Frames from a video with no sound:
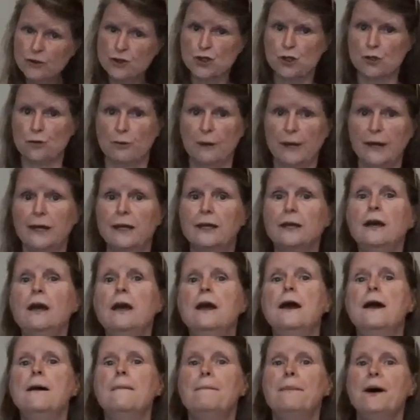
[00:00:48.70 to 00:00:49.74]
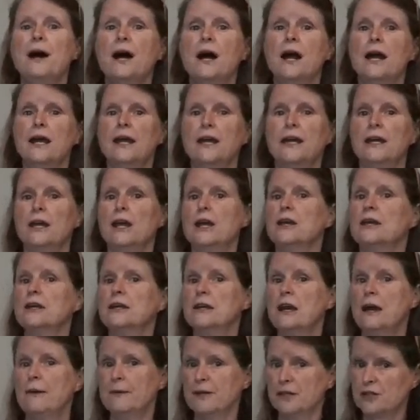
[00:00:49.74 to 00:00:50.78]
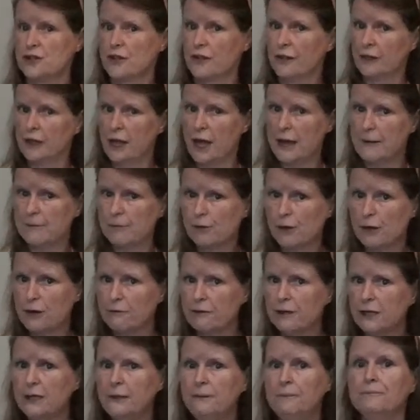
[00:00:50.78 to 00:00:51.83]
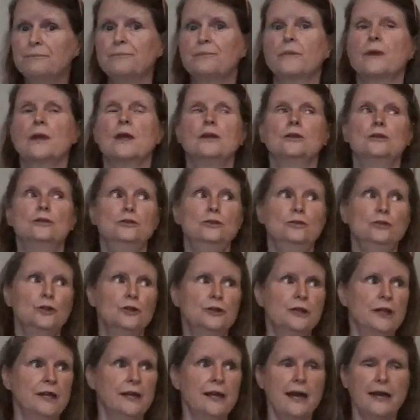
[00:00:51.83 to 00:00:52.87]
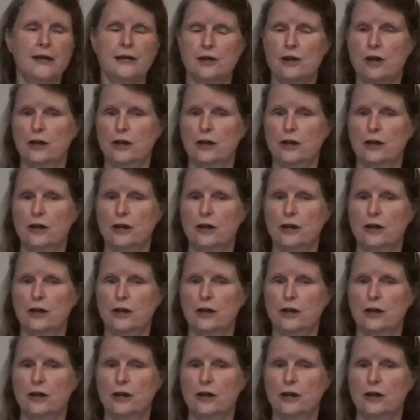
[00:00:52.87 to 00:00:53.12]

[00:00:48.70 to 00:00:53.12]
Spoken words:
doing by coming to the library, looking at it